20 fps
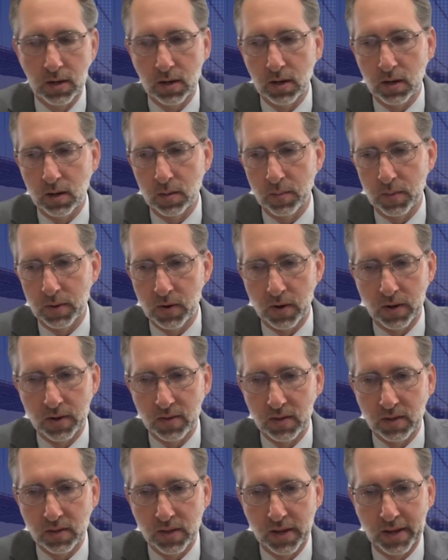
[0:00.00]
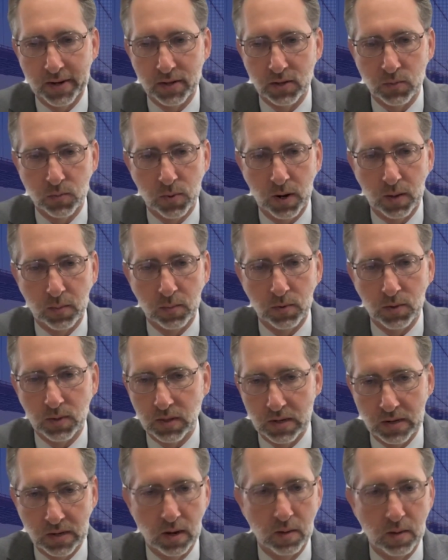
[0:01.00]
I think that is probably
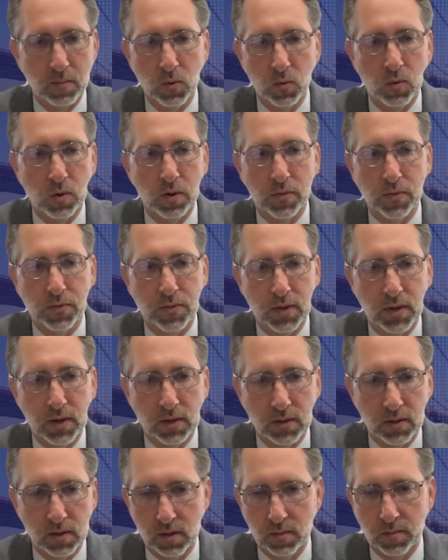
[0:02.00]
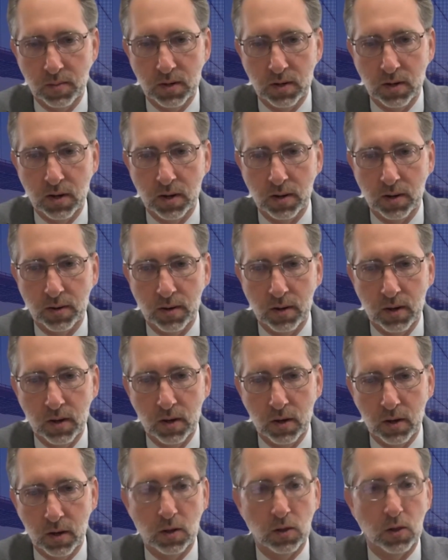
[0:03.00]
the number one thing that can be done
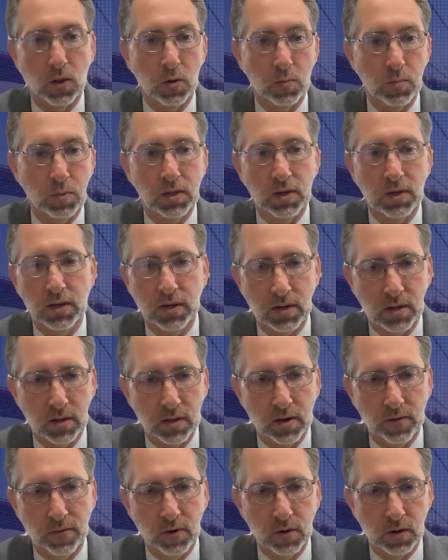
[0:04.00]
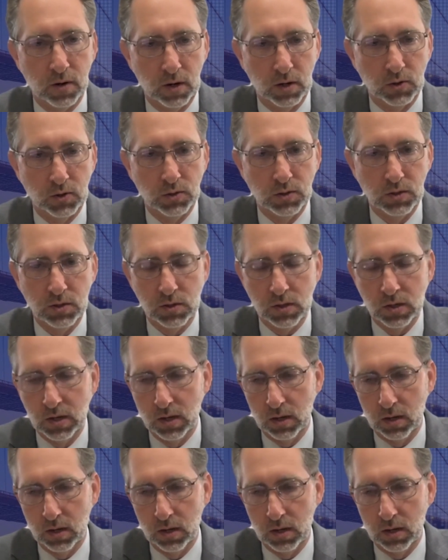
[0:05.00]
globally in different countries,